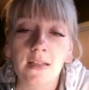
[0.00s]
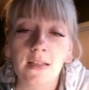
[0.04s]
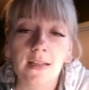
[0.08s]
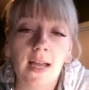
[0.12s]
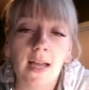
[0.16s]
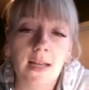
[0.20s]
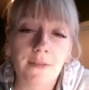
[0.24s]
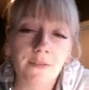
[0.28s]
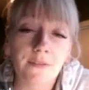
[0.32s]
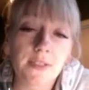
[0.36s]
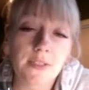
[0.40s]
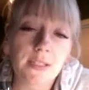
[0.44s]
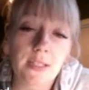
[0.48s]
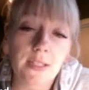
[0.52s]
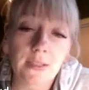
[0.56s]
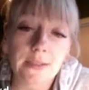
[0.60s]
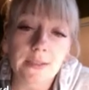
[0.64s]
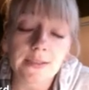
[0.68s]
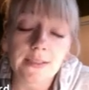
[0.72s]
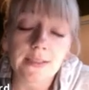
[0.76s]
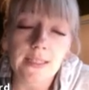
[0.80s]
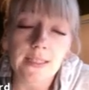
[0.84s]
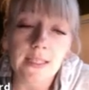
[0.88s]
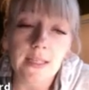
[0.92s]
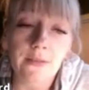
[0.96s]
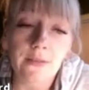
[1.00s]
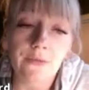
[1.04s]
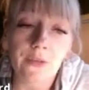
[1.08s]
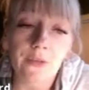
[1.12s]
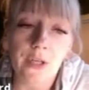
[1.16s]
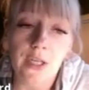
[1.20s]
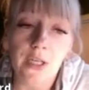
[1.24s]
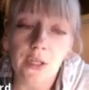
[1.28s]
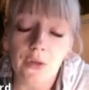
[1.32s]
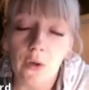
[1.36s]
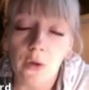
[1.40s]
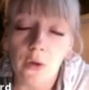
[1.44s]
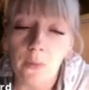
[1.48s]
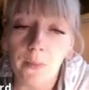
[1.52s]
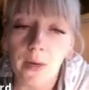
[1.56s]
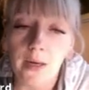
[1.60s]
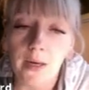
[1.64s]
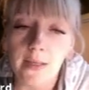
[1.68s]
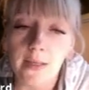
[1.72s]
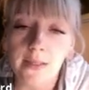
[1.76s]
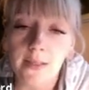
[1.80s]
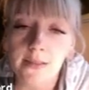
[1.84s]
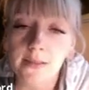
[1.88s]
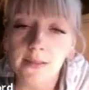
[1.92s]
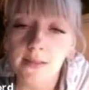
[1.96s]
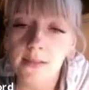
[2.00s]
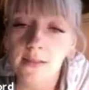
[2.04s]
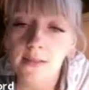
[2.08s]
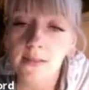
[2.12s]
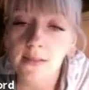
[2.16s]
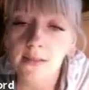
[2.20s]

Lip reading: lot of sales for in-home parties.